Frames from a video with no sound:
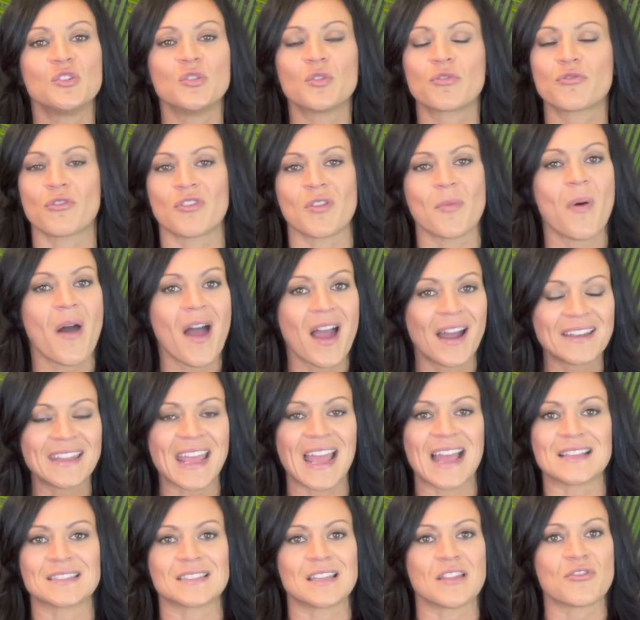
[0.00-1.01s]
through the
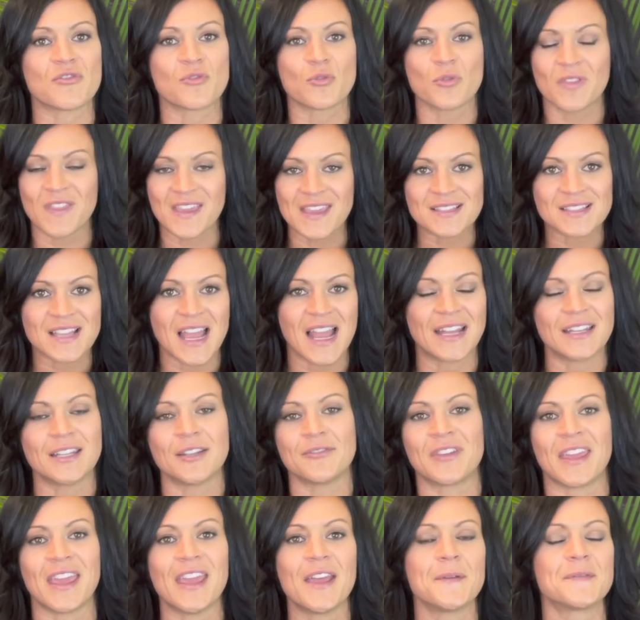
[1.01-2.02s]
podcast and through these kind
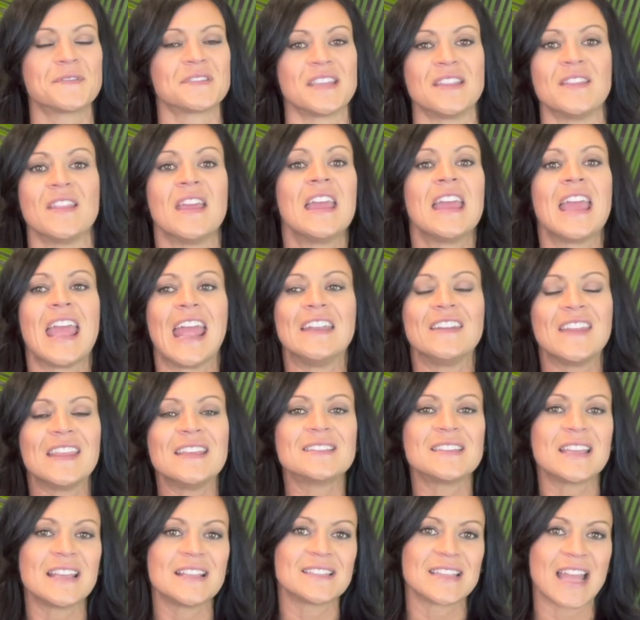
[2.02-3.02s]
of gifts and
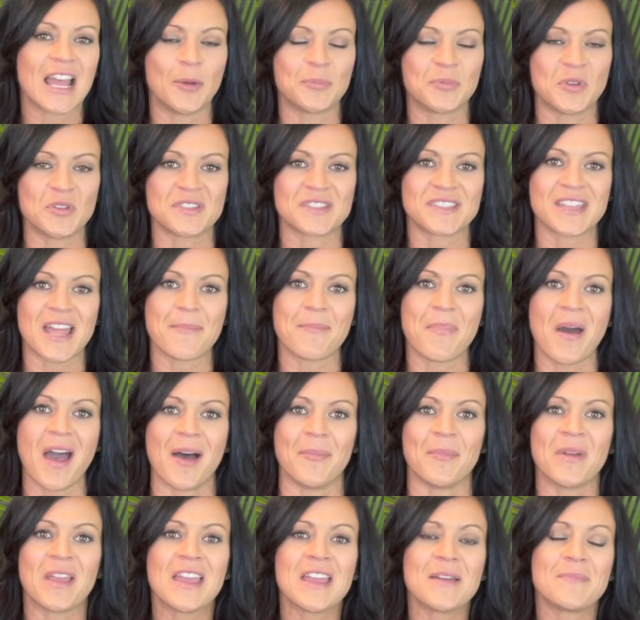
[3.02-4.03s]
these things to help you step
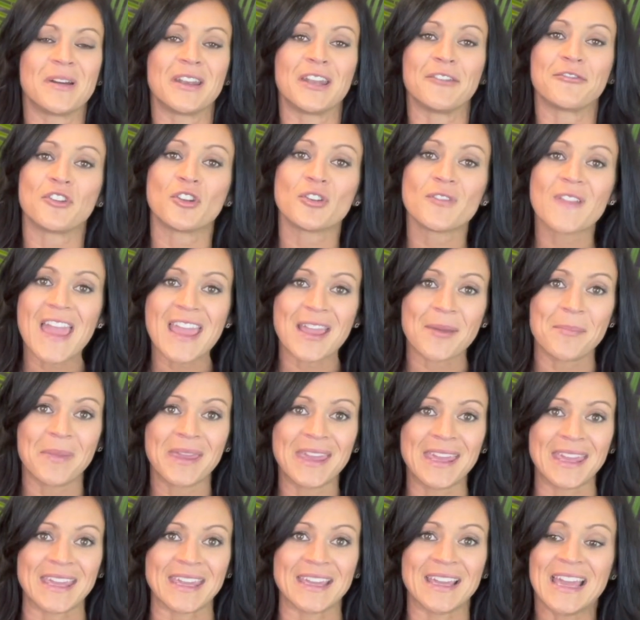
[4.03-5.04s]
up. But if you're like
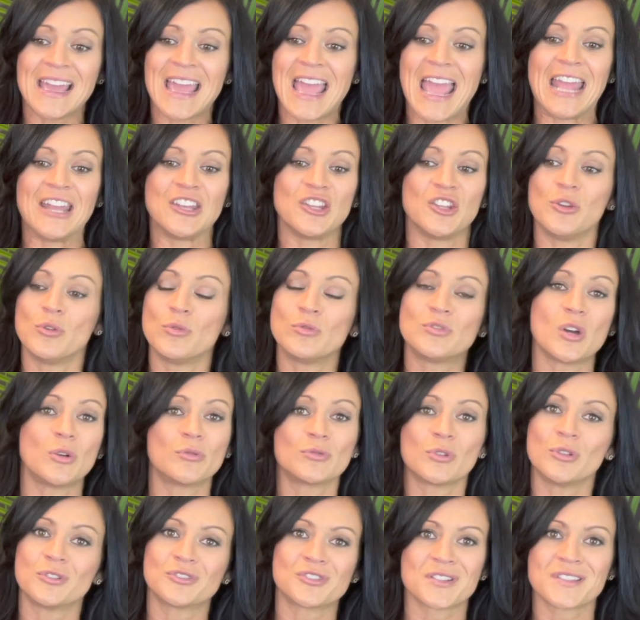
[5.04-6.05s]
me and you
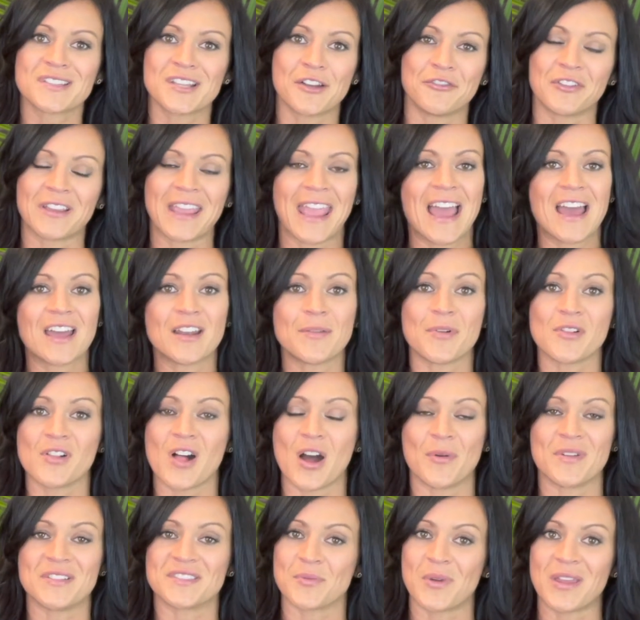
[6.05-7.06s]
don't hold yourself accountable
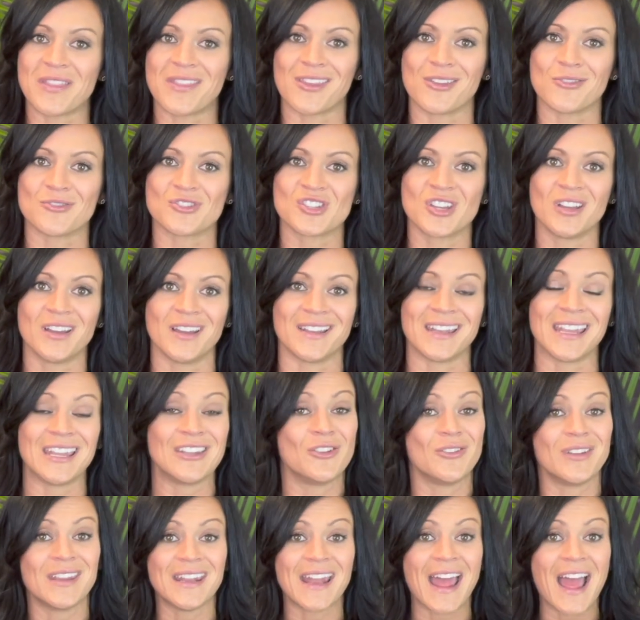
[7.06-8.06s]
always the way that you should and
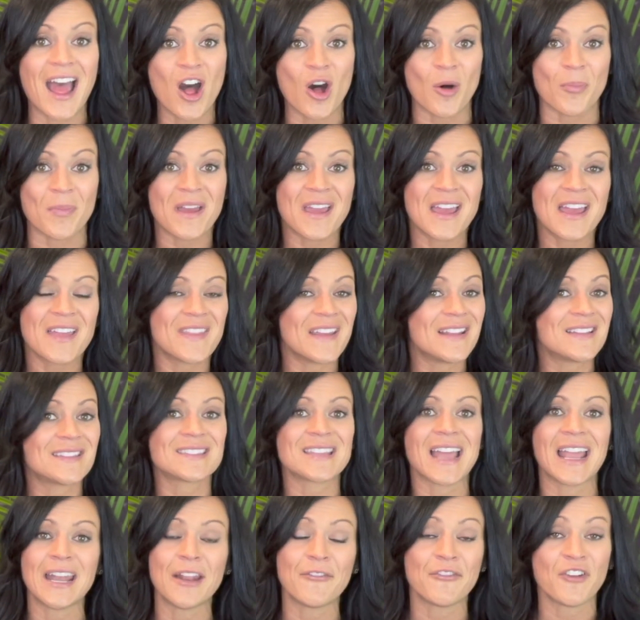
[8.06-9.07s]
you need help, then
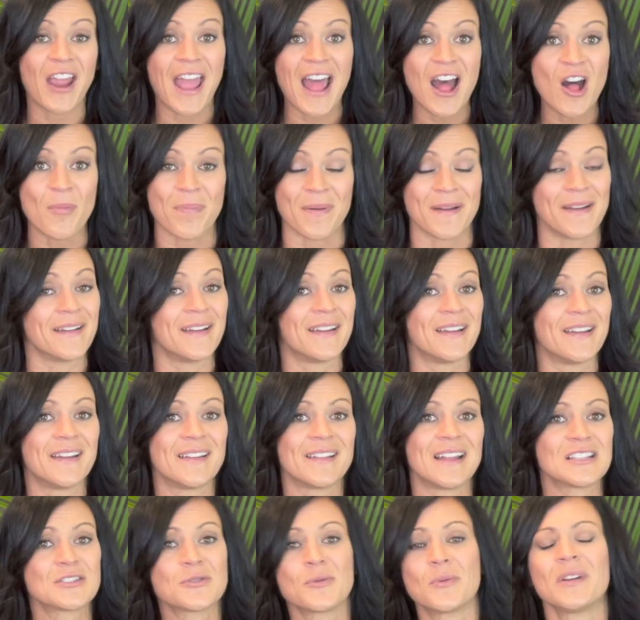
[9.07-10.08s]
sign up for help.
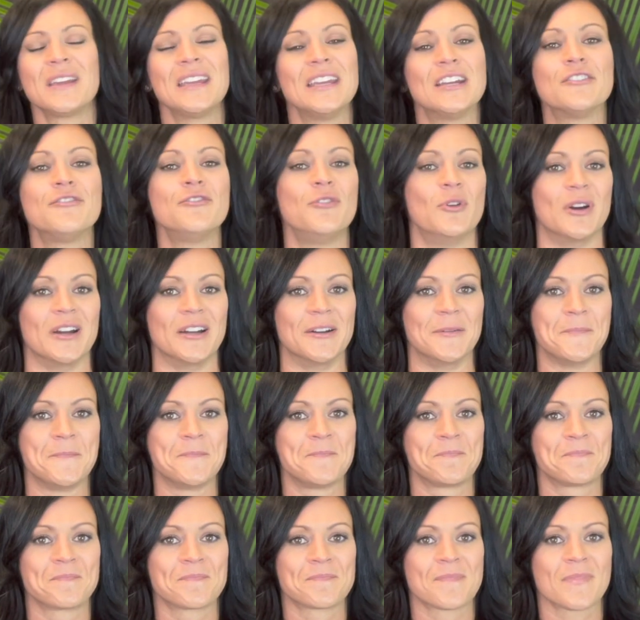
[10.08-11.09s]
That's what we're here for.
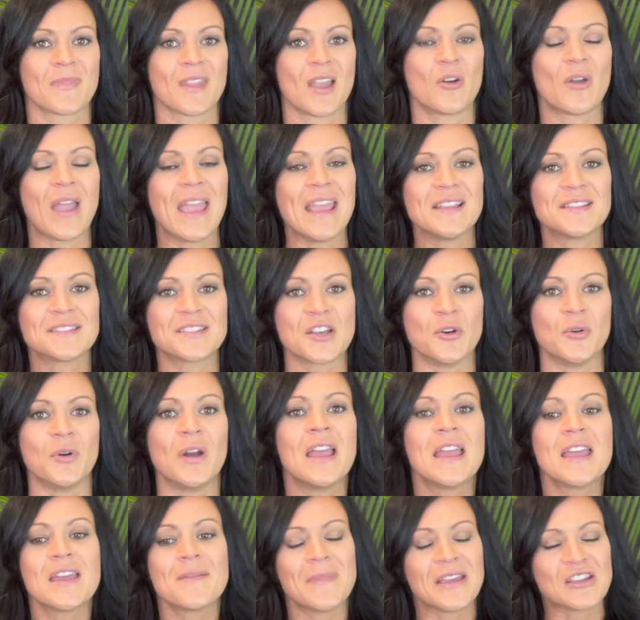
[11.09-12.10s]
Okay, so
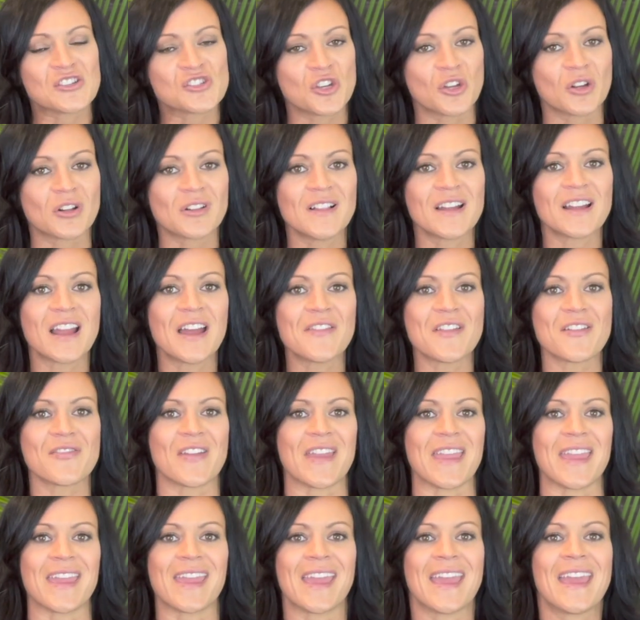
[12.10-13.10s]
make sure you click on the
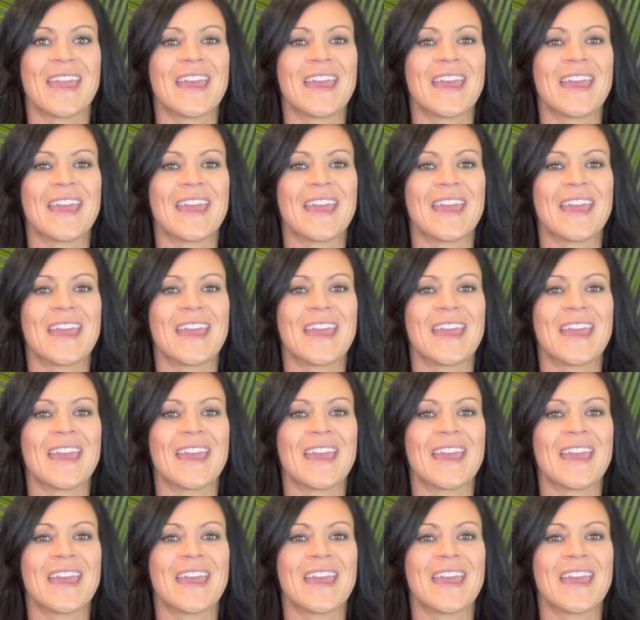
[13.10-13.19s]
link,